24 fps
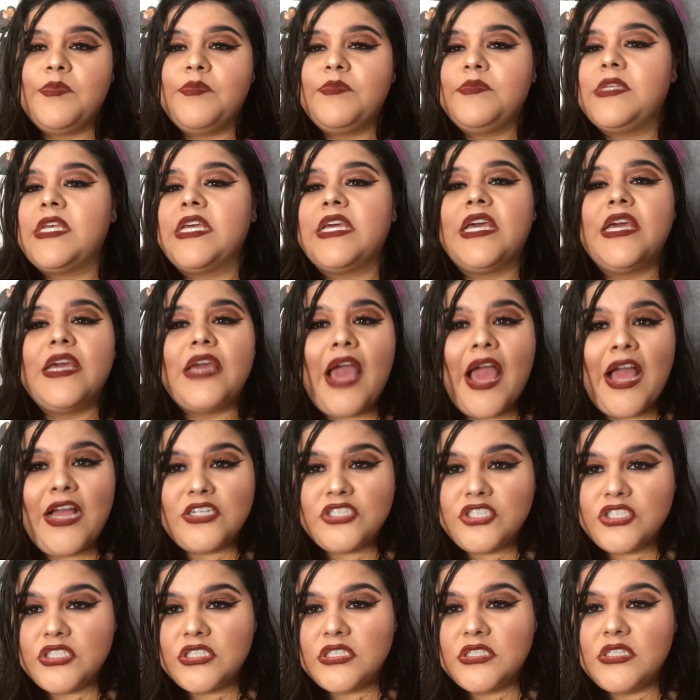Taking
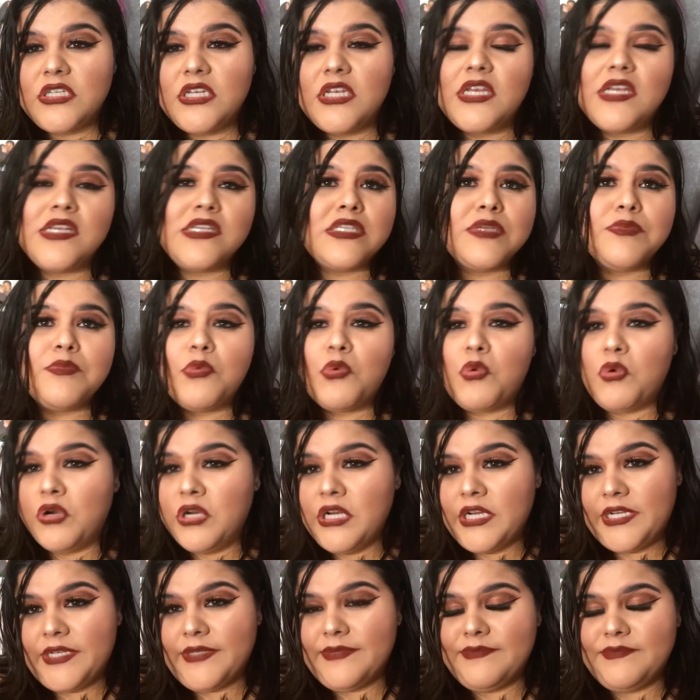action is
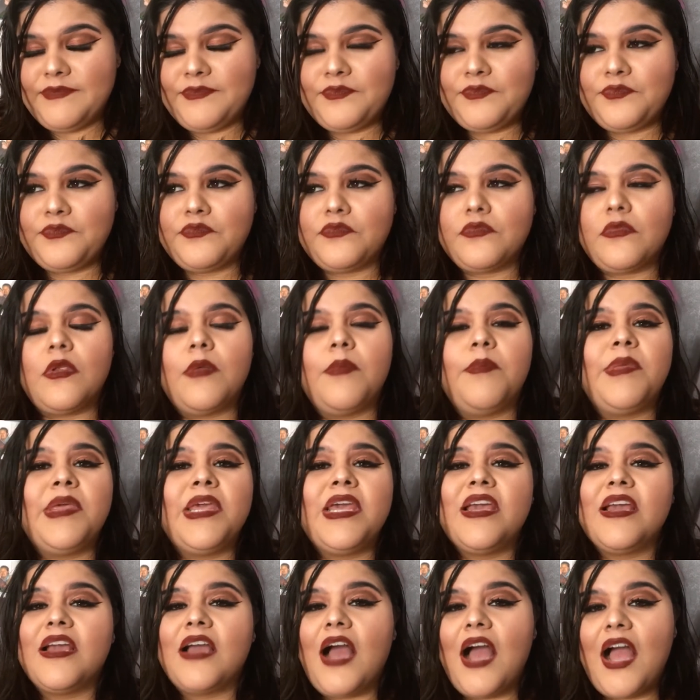important.
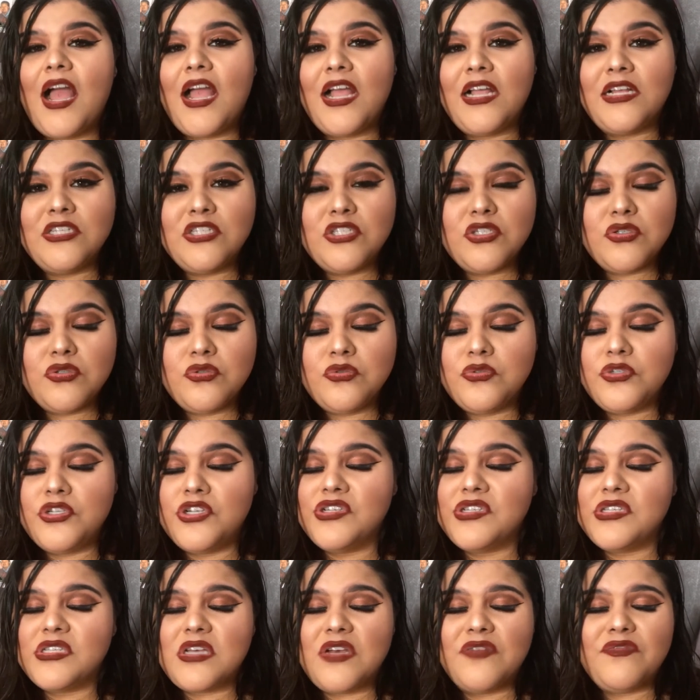Being kind to
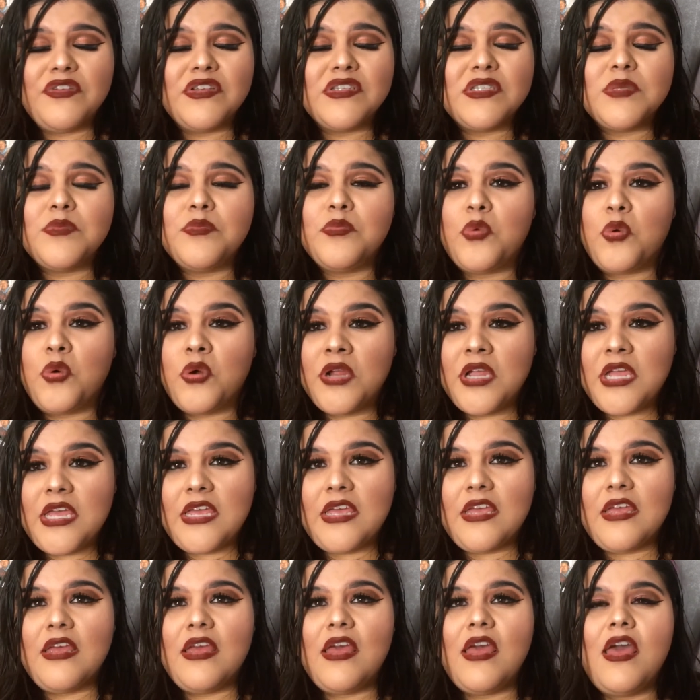yourself is
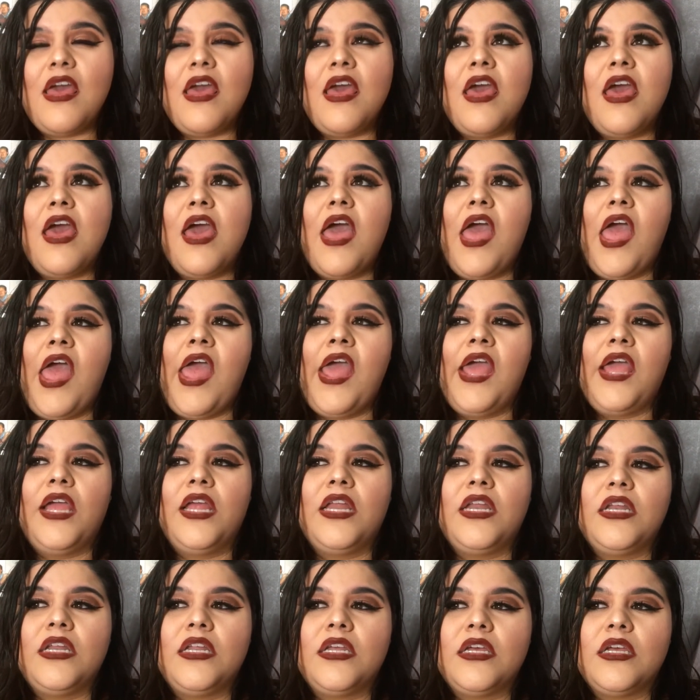important.
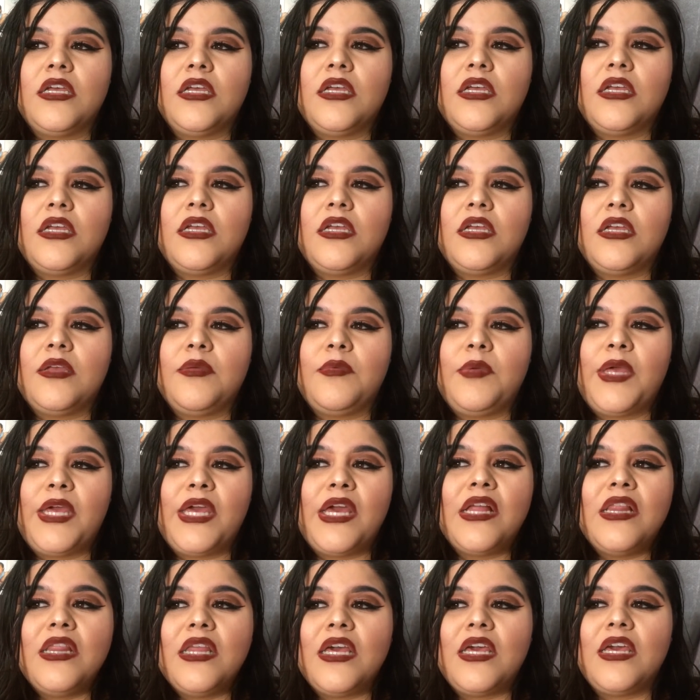And
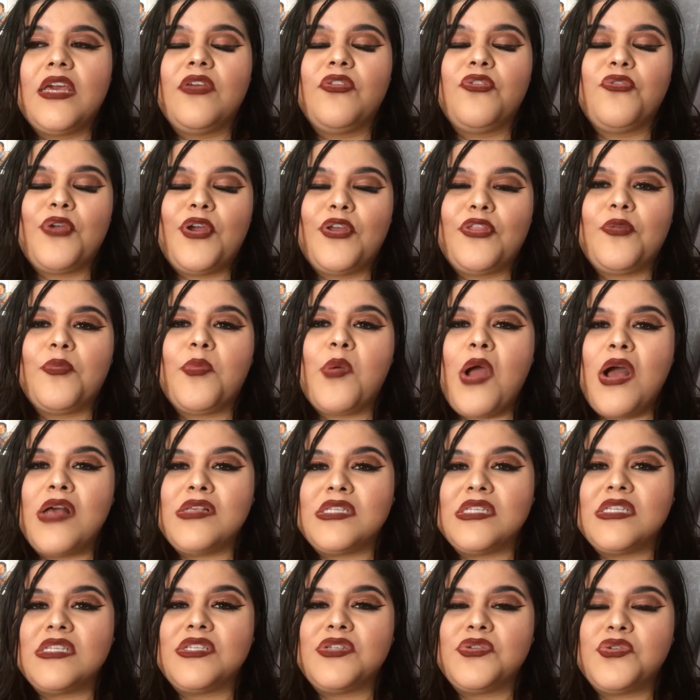healing throughout the
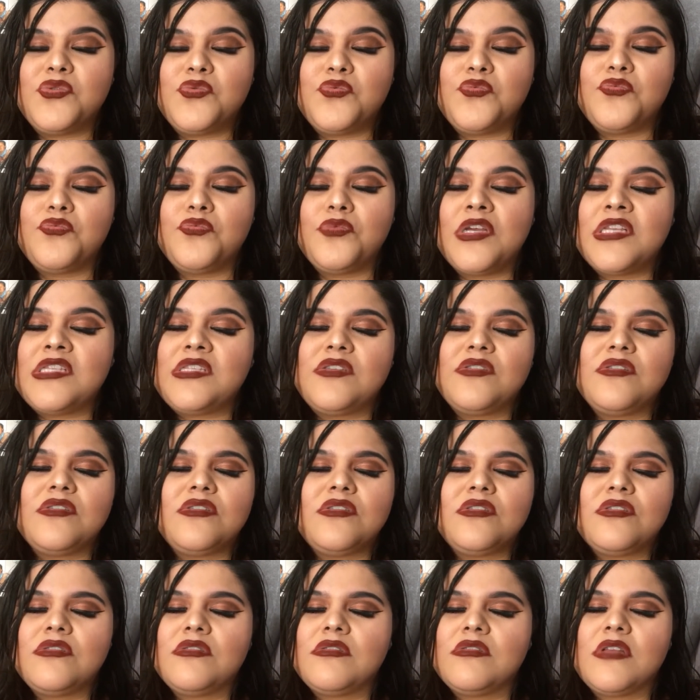process is
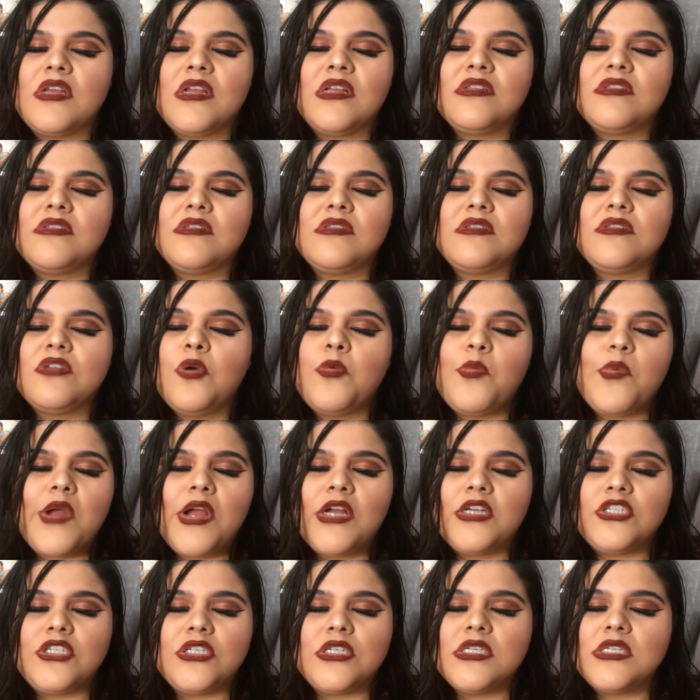it's so
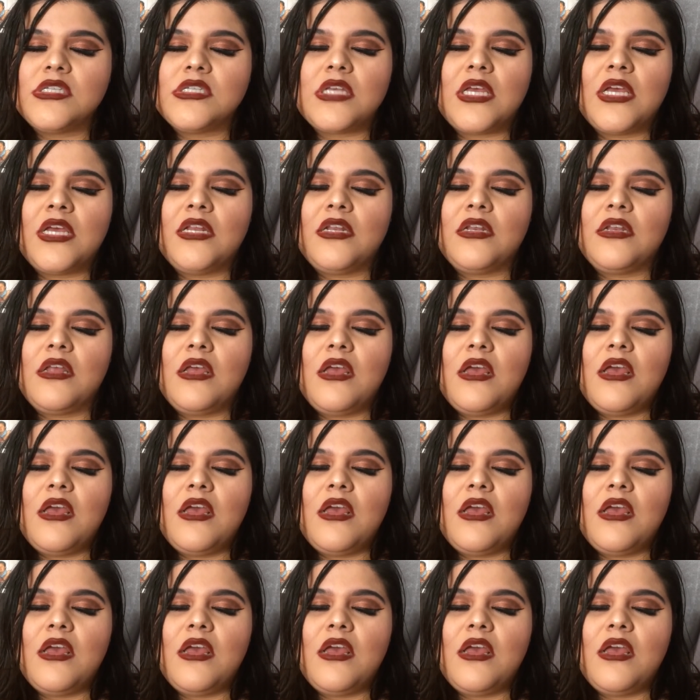precious, and